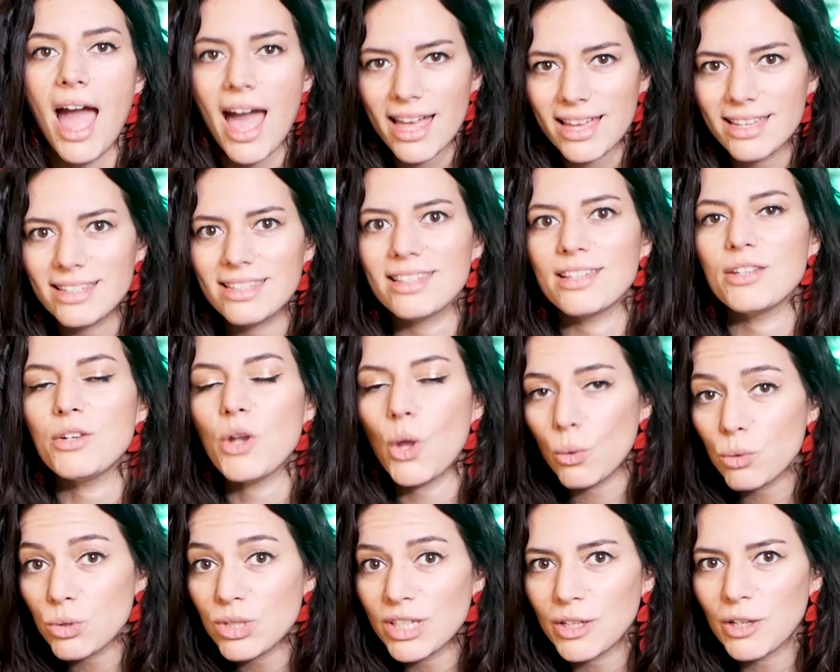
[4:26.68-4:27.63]
As
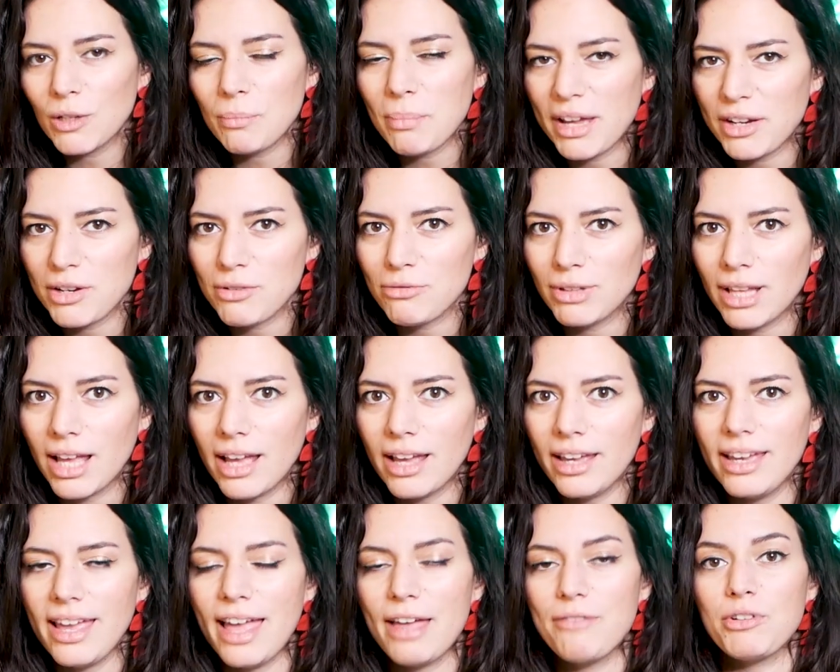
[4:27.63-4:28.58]
no single
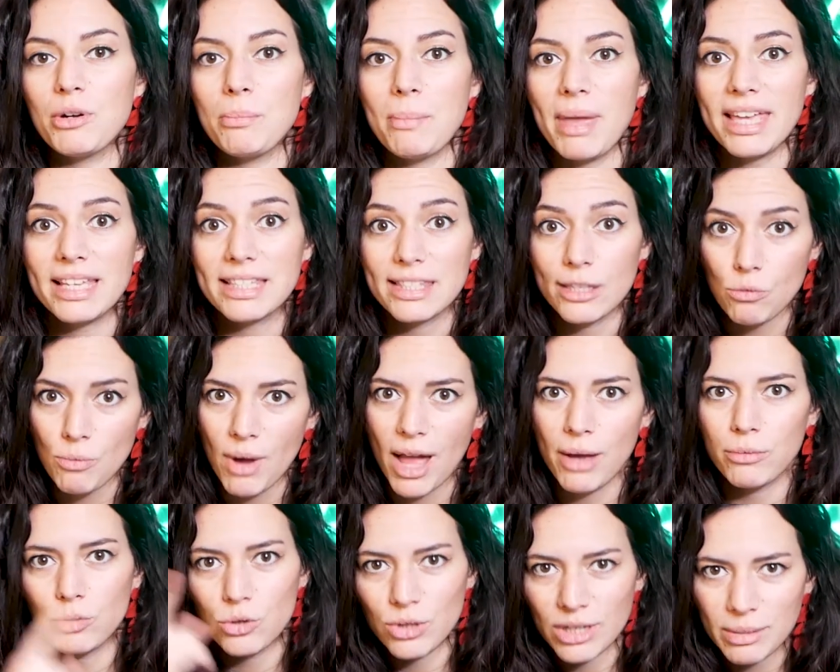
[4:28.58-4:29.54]
butterfly ever makes the
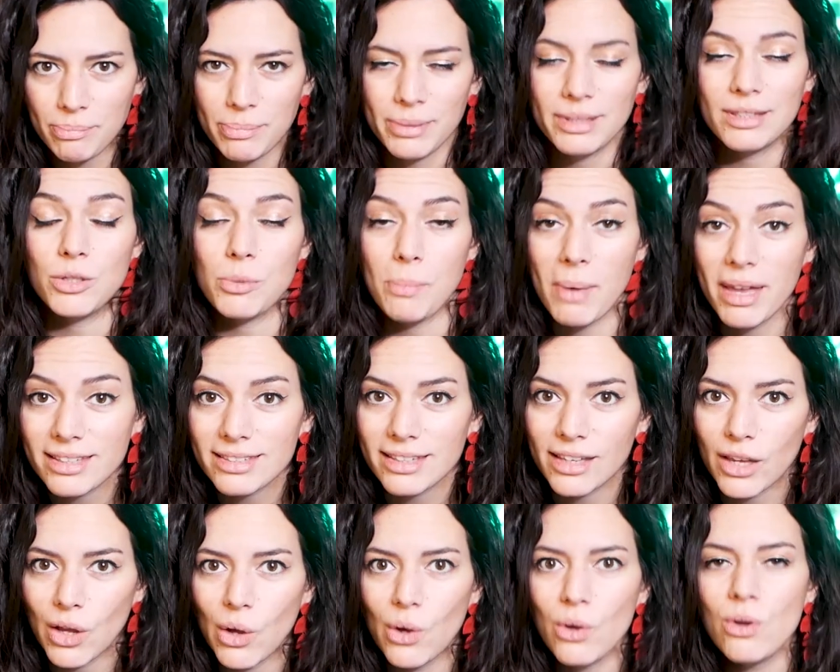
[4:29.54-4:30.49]
round trip to
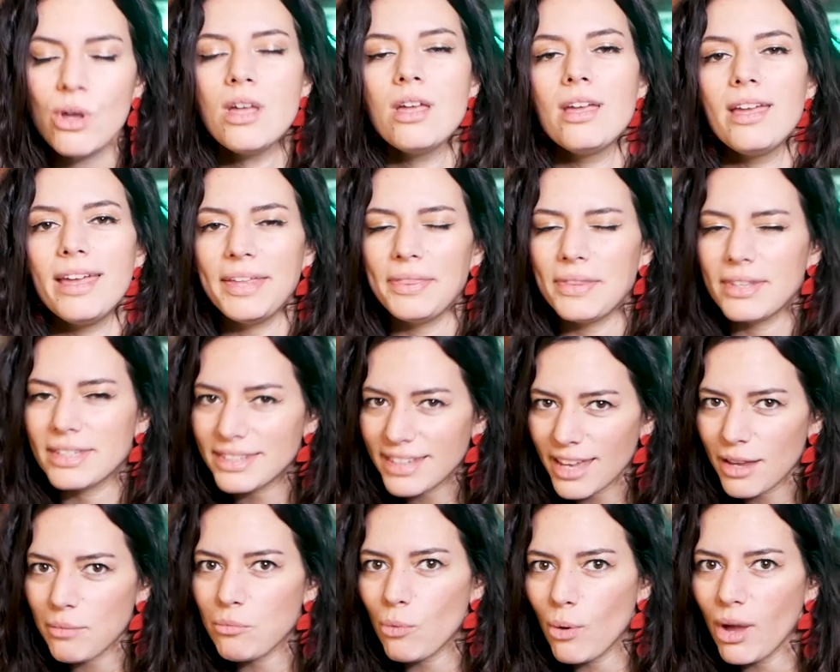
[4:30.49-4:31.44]
Mexico, in the
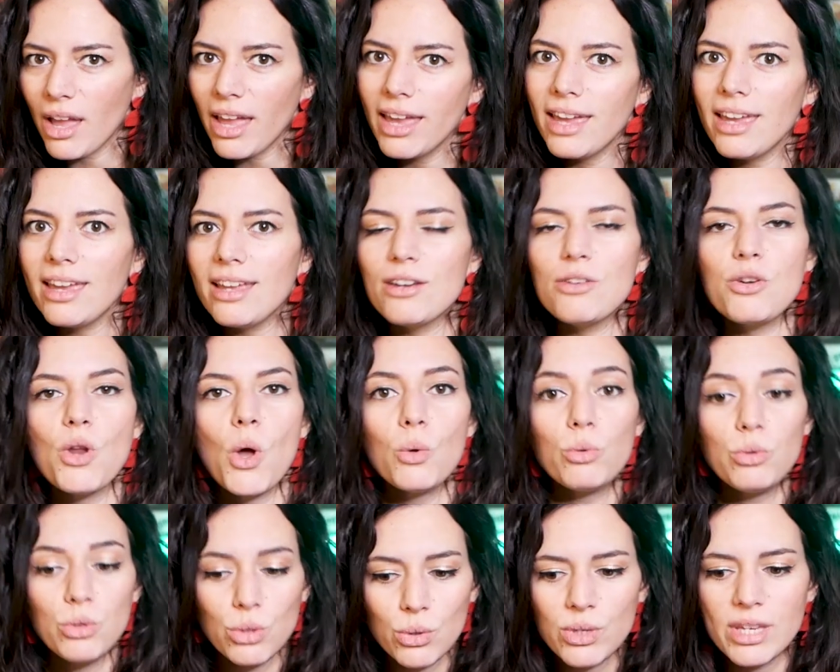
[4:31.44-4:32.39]
same way,
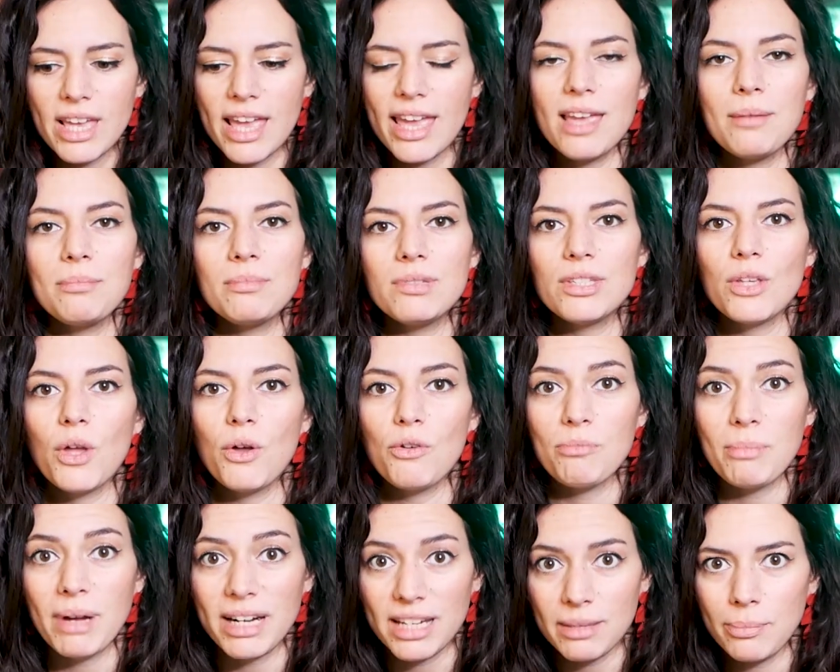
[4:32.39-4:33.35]
no 2 games
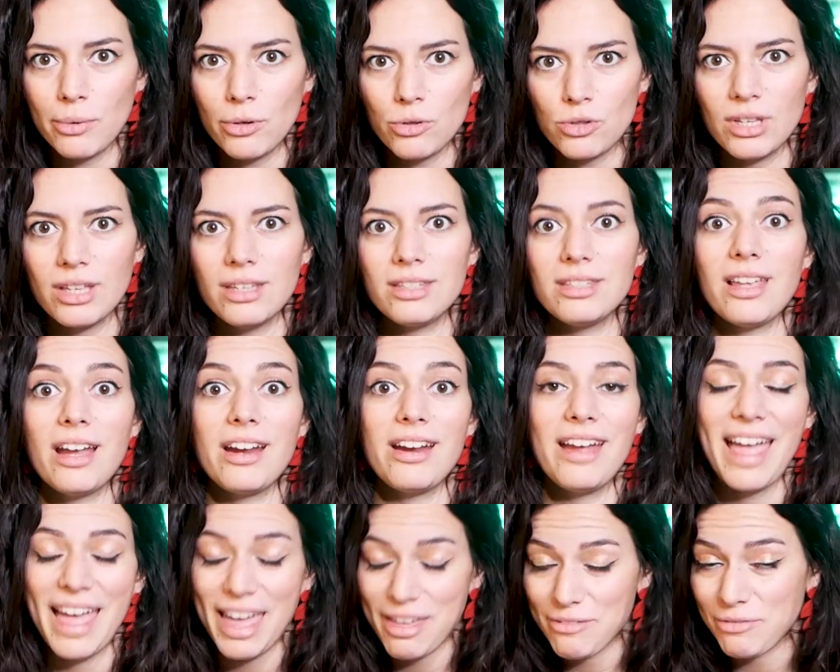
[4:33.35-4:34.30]
of Mariposas
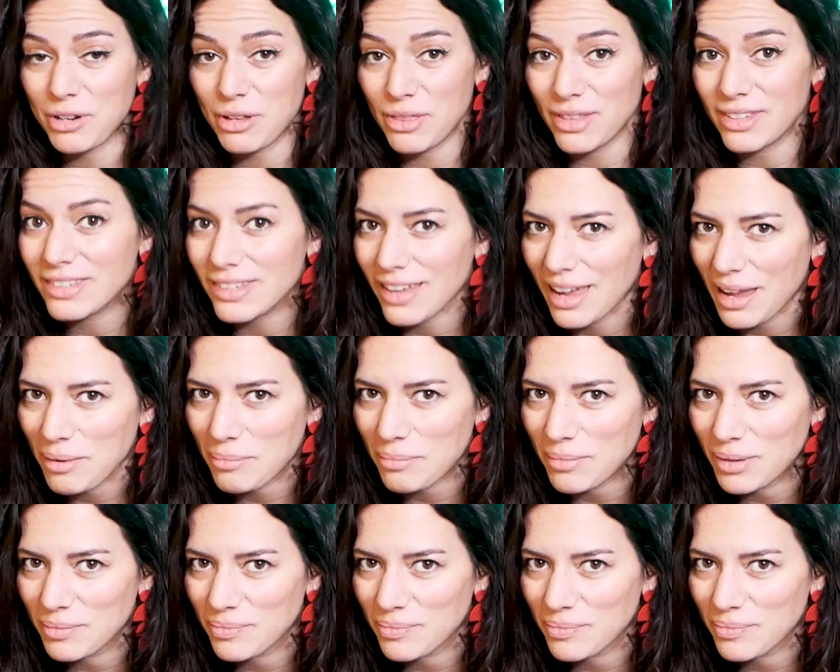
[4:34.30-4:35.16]
are ever the same.